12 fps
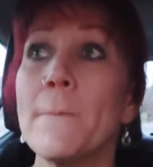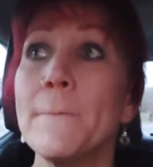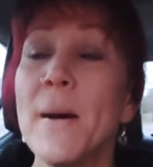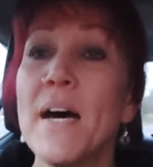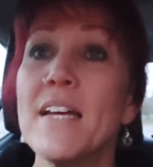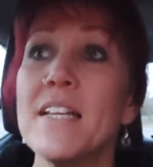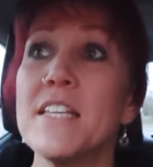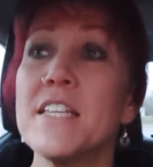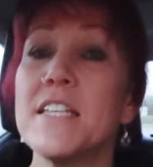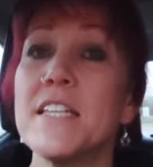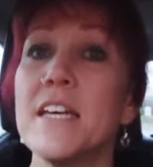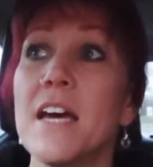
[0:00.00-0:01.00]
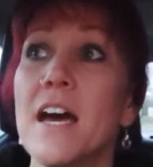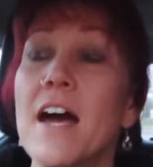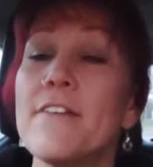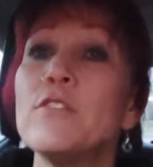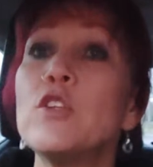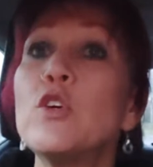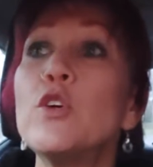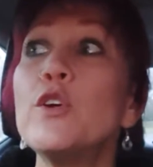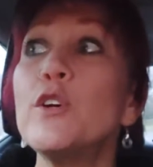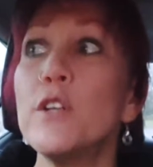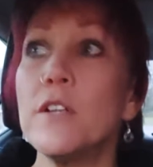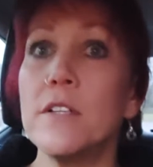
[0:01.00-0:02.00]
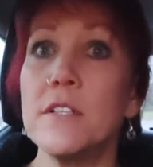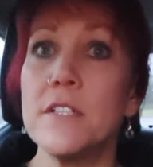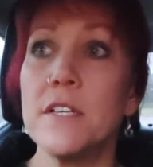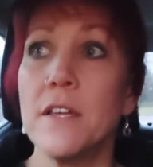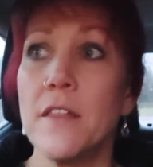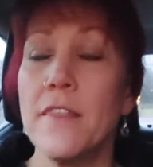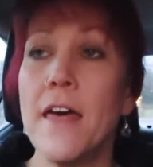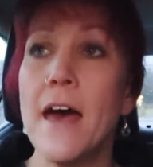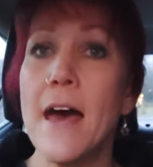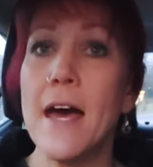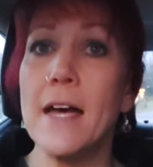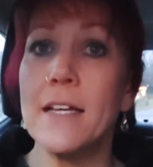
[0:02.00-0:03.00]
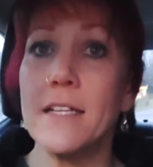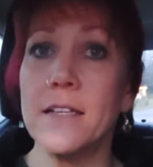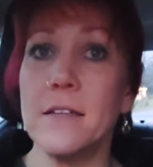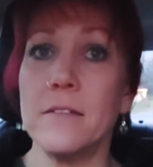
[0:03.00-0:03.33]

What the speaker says: But I've learned that